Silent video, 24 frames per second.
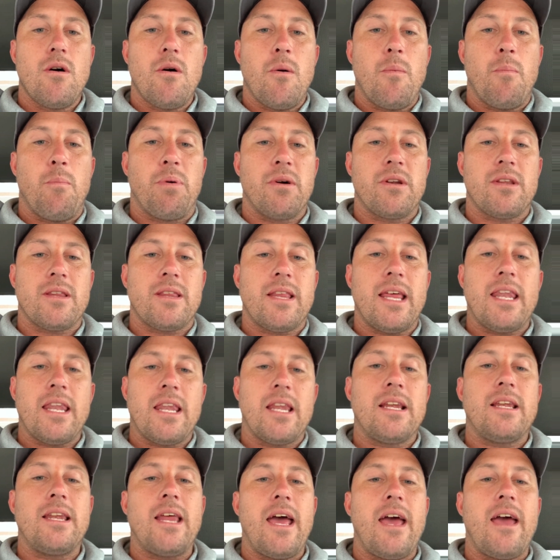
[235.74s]
But at the end of the
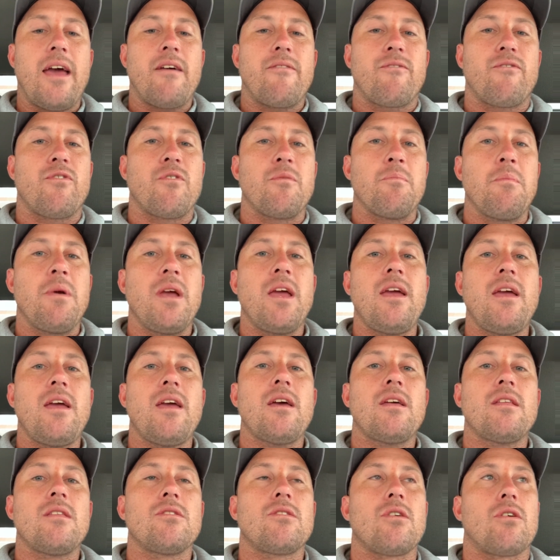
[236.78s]
day, for me,
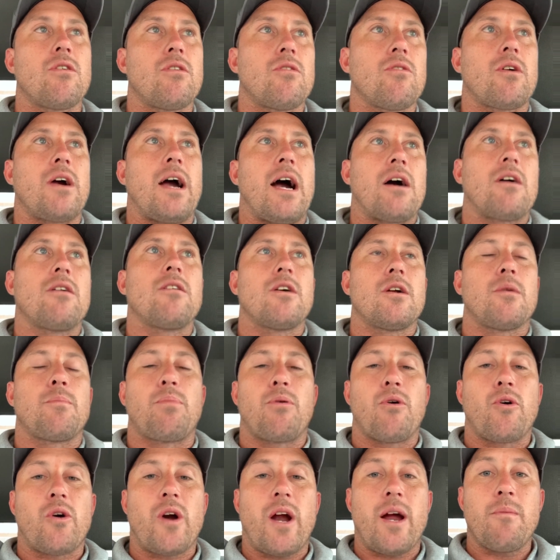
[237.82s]
the hurdle calculator
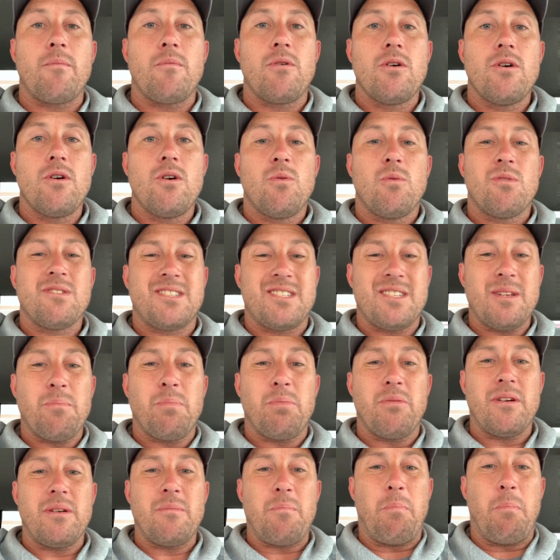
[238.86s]
program was
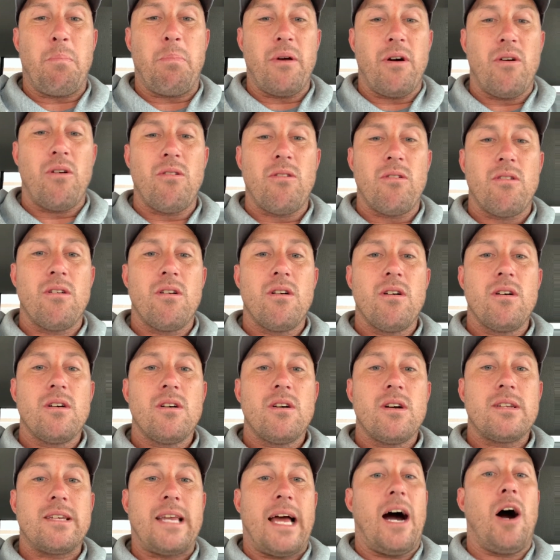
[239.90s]
simply built
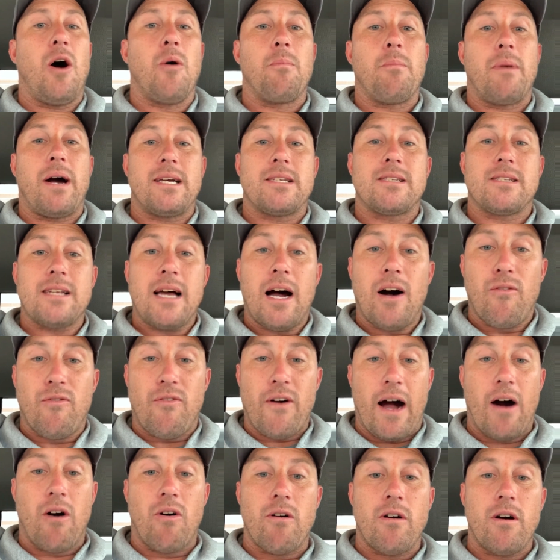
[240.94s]
to help myself
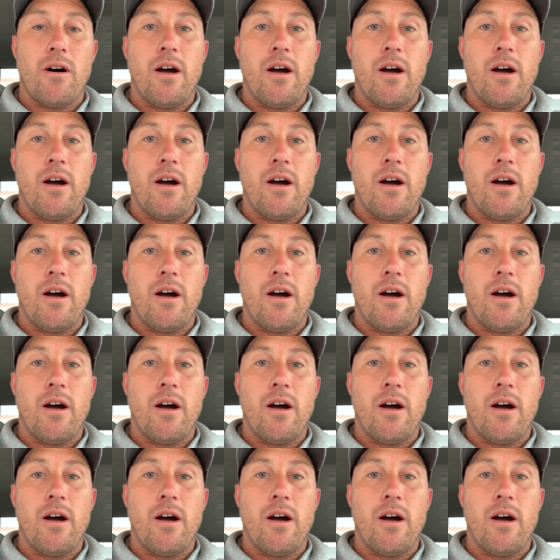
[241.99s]
out.